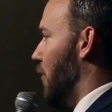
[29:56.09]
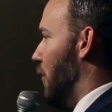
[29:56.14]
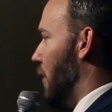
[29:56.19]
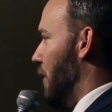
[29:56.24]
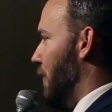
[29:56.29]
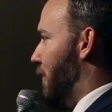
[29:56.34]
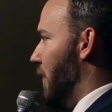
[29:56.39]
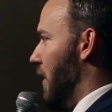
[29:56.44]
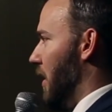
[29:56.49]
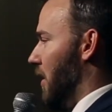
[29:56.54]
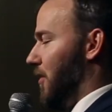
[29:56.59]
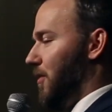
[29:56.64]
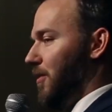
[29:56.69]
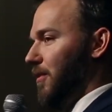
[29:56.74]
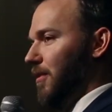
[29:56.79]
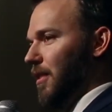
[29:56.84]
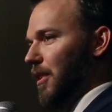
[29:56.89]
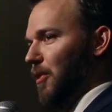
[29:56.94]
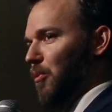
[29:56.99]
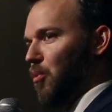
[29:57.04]
when he
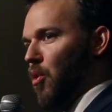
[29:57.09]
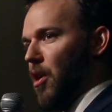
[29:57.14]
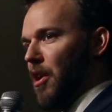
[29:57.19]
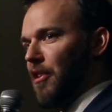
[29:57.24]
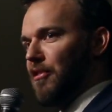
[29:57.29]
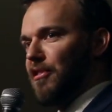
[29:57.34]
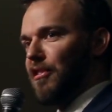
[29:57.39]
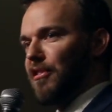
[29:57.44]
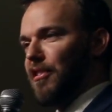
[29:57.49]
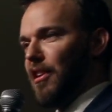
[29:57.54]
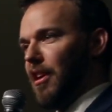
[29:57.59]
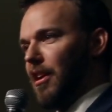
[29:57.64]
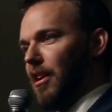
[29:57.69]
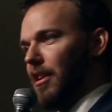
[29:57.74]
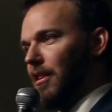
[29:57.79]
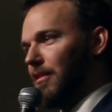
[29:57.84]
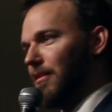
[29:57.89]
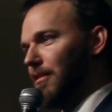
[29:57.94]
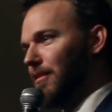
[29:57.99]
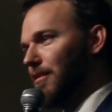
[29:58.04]
finished, he washed his
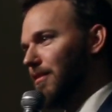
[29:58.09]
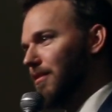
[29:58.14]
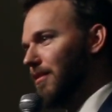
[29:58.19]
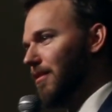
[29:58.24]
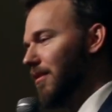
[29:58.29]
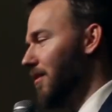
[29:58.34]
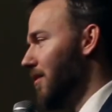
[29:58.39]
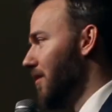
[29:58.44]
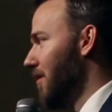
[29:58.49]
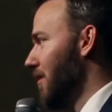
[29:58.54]
hands.